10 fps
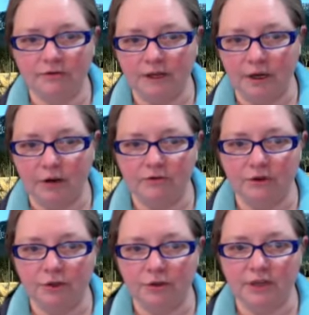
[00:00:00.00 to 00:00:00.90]
video for
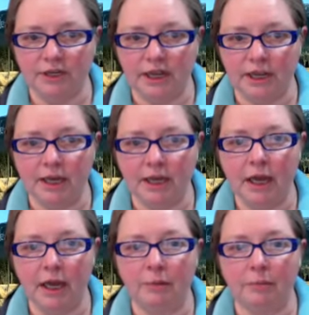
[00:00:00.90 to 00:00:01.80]
you today
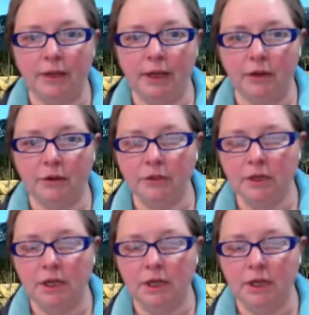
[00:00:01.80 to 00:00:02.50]
about